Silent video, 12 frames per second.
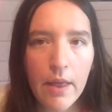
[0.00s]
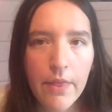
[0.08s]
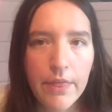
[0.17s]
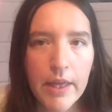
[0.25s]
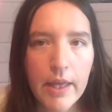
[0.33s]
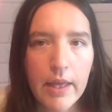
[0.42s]

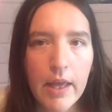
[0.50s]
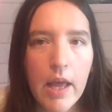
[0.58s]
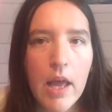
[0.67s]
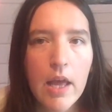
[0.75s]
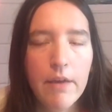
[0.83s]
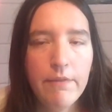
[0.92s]
the
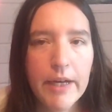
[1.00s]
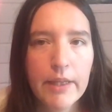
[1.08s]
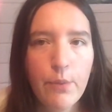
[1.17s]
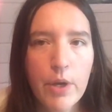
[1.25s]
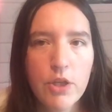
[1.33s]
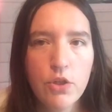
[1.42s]

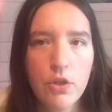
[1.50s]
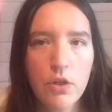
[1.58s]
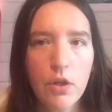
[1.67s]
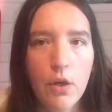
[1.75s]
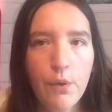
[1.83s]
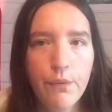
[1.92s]

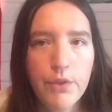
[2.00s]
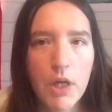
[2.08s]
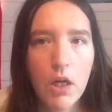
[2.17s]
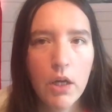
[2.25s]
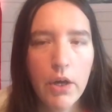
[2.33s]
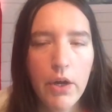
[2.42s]
evacuation of
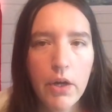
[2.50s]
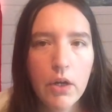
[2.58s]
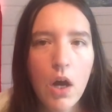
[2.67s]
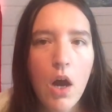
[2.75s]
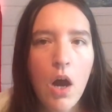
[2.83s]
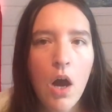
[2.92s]

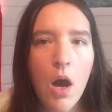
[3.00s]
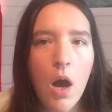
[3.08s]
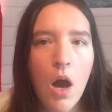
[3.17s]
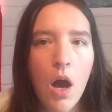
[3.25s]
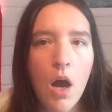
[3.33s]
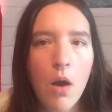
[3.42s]
Dunkirk
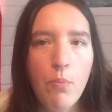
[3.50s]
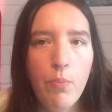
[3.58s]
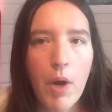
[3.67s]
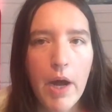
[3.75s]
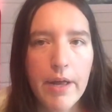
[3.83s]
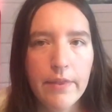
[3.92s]

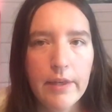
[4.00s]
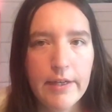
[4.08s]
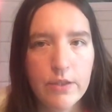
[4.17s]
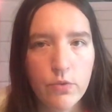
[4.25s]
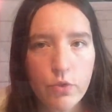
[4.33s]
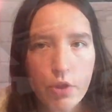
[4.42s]
by the little